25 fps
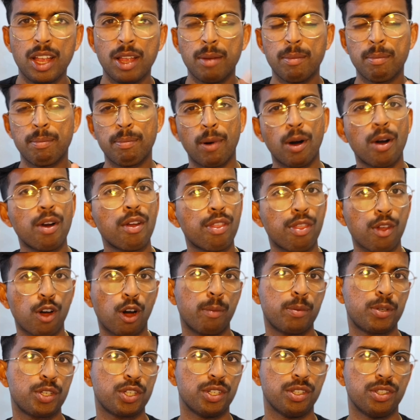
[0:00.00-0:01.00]
Both
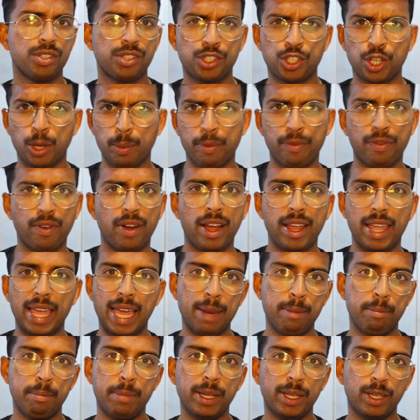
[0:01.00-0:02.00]
options, Shopify
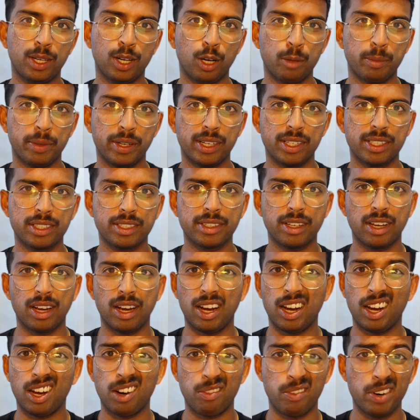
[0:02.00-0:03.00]
and BigCommerce,
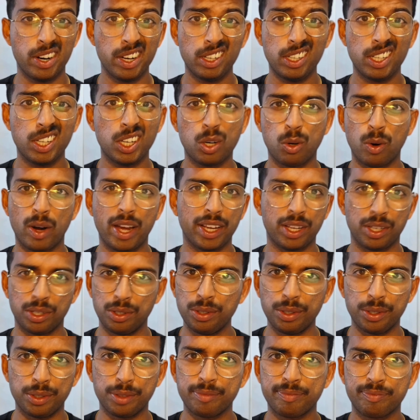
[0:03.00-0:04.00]
are really quite good.